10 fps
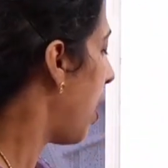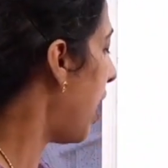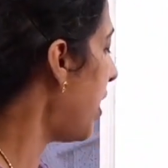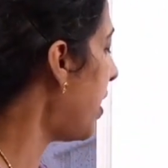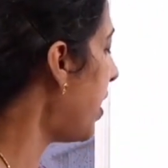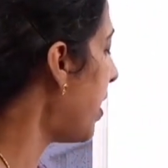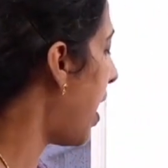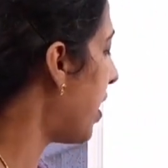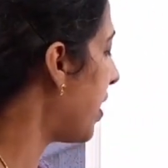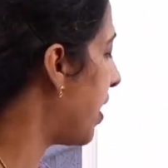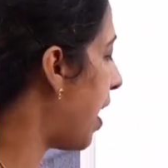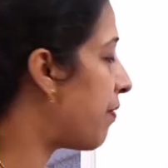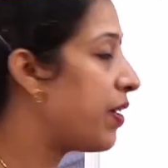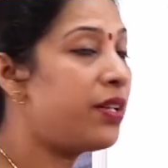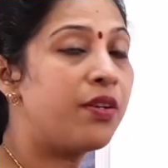
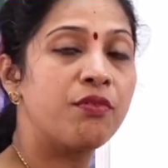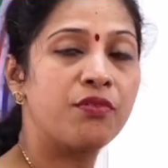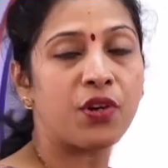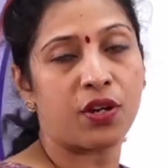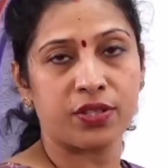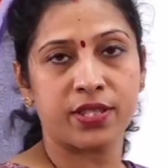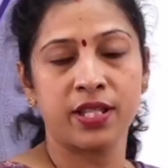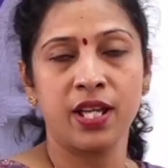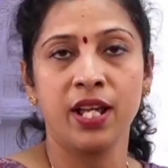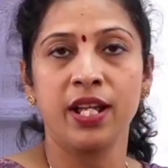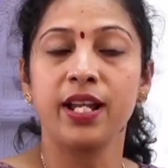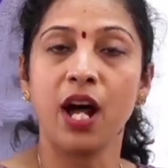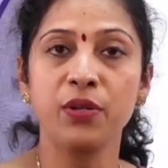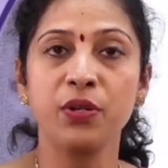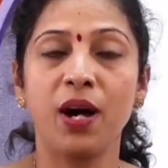111 frogs.
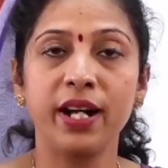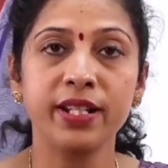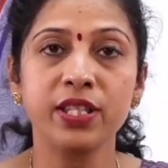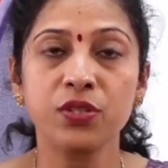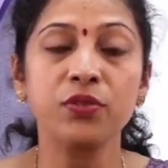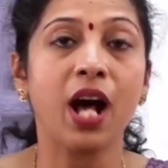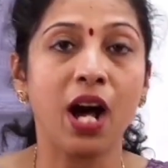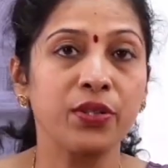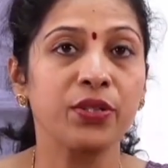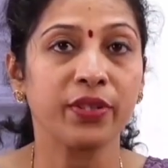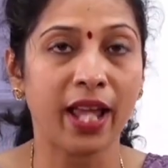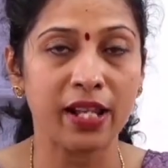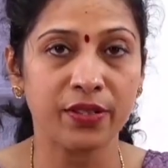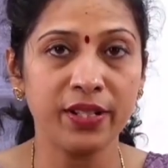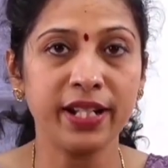Now you understood how to
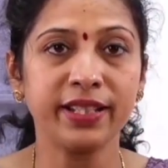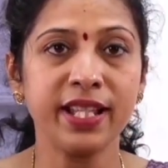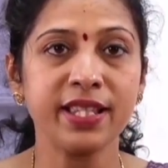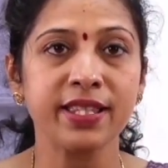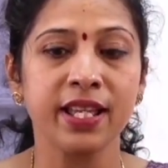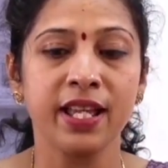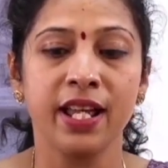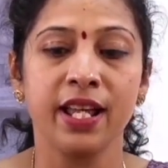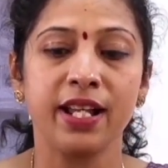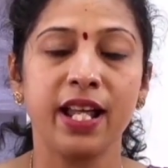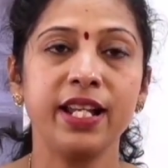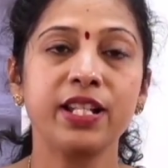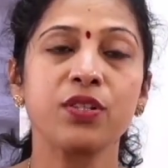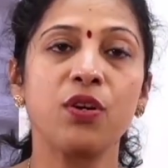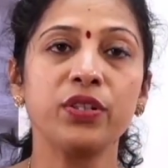calculate this. Now
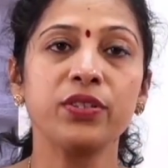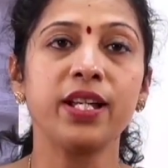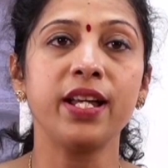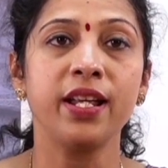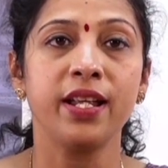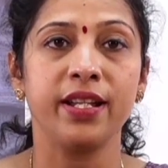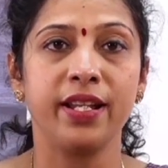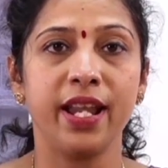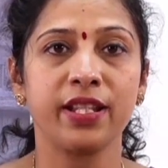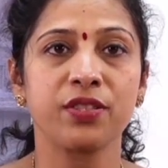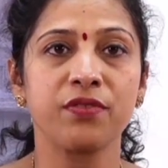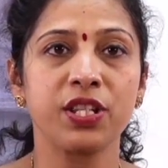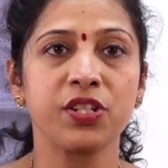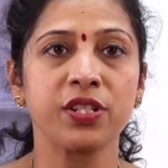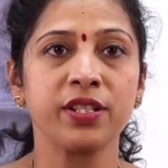let's go to the next
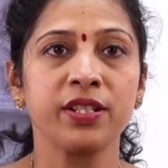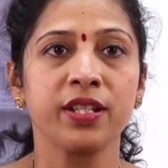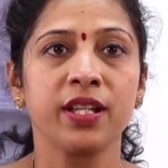question.